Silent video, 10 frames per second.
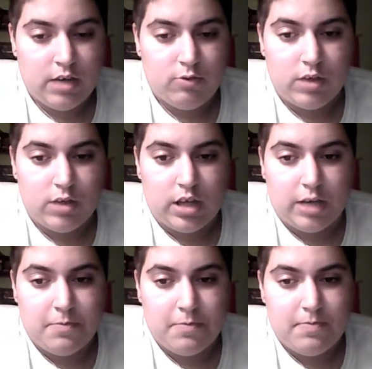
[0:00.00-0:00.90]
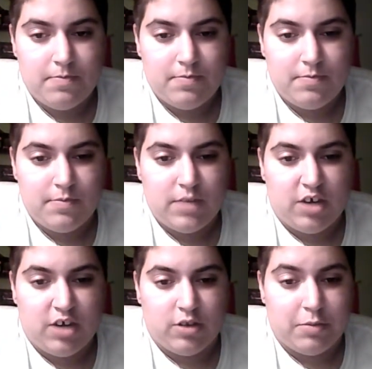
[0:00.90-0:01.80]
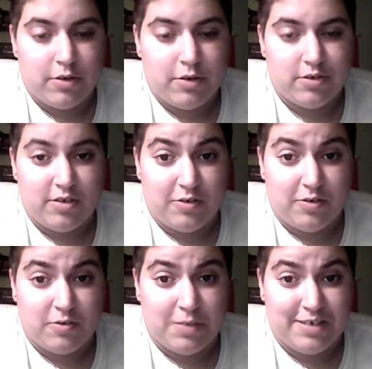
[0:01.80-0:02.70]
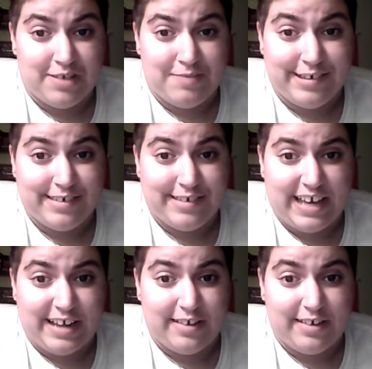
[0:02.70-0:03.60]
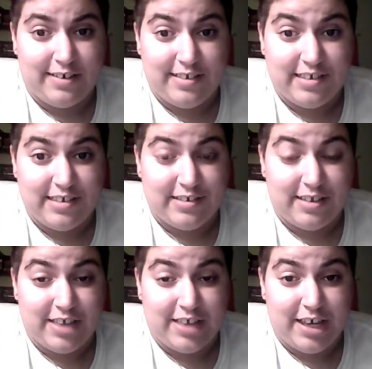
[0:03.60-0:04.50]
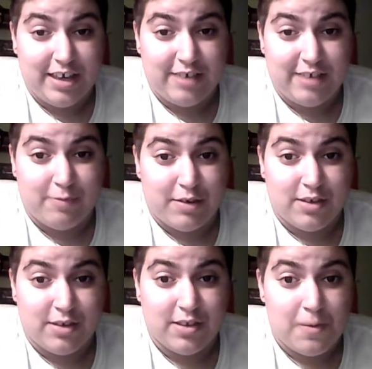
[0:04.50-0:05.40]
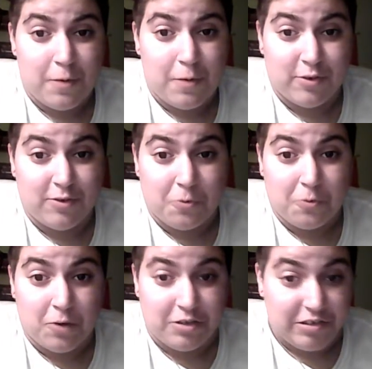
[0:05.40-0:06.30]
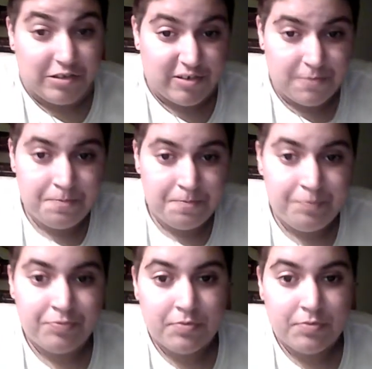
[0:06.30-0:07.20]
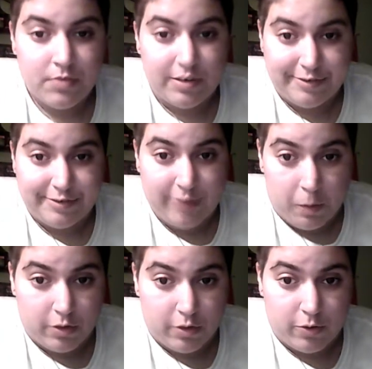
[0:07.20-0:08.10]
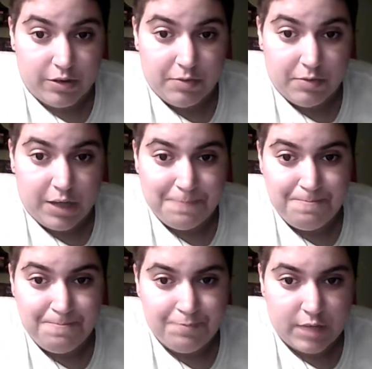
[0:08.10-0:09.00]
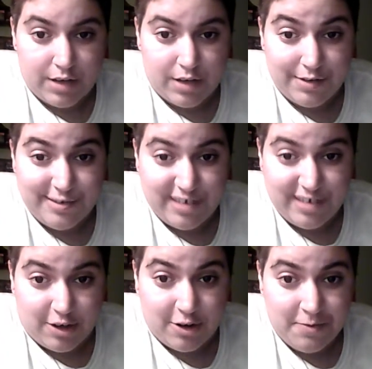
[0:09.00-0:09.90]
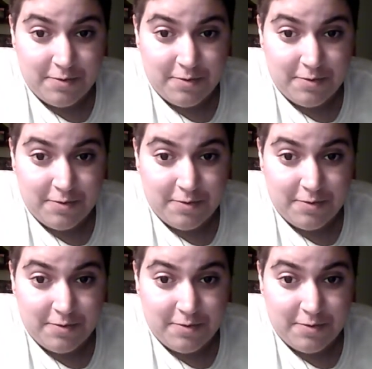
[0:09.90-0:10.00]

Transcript: really, the only person who has been on my side consistently has been the person who runs this Tumblr with me, uh, Seer,